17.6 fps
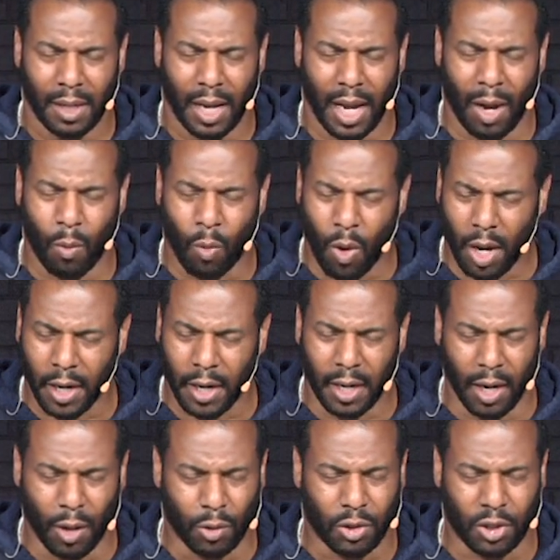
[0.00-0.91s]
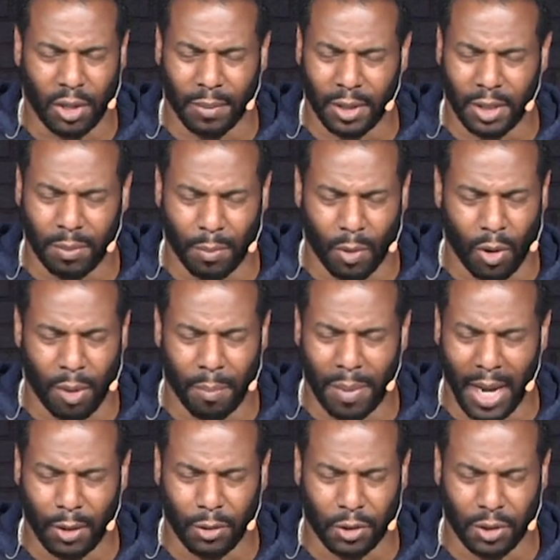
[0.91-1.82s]
I want to know so much more
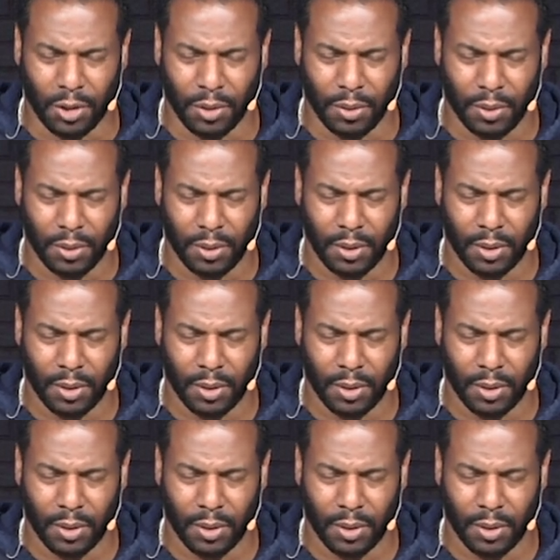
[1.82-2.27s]
about you.